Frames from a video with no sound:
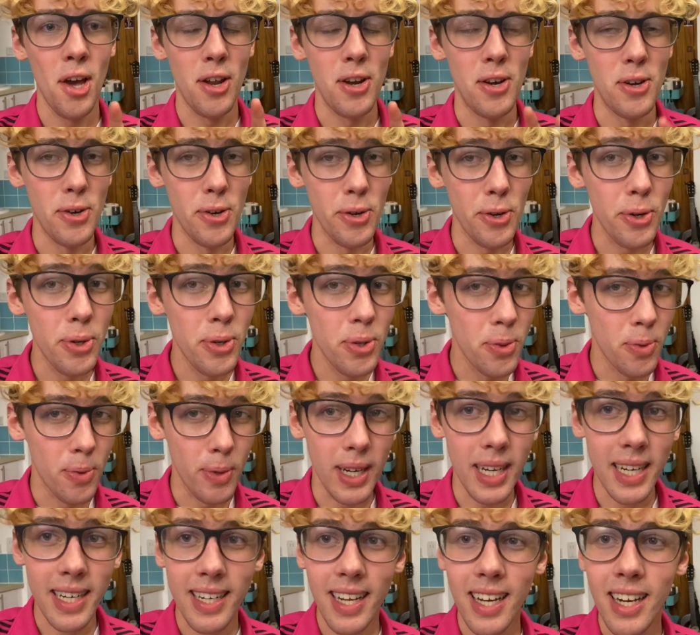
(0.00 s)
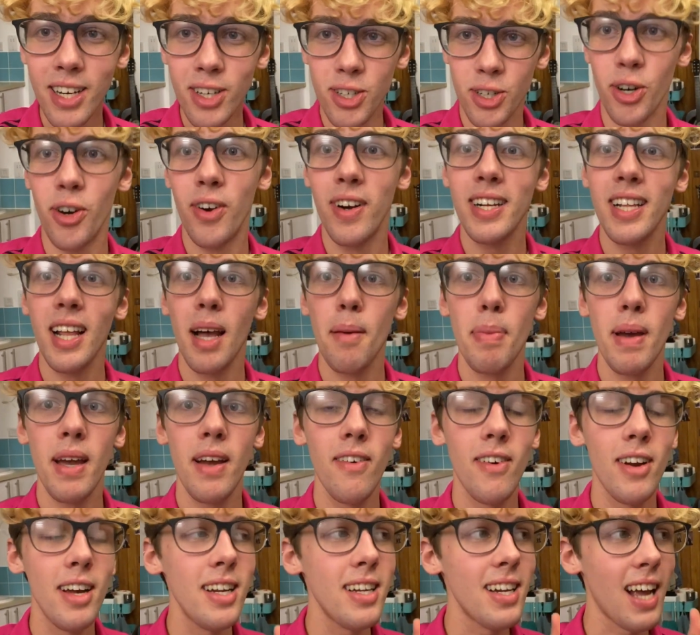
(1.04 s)
new reading during that
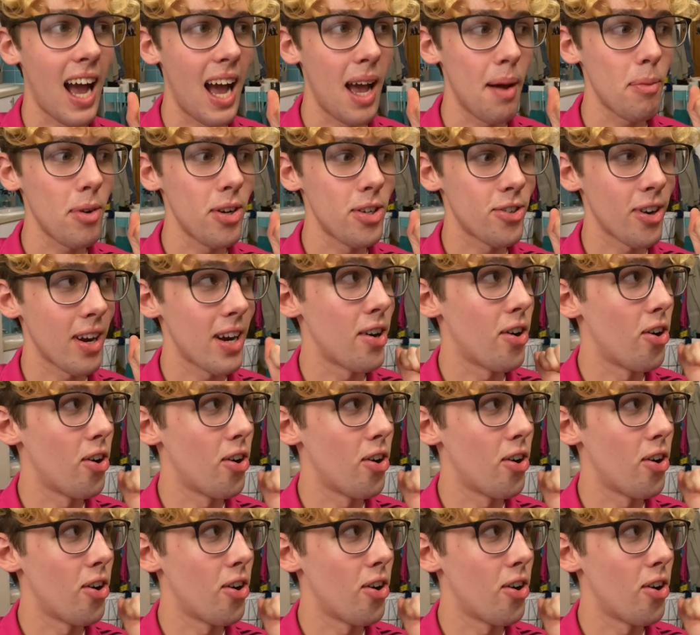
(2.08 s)
period, I'm going to try and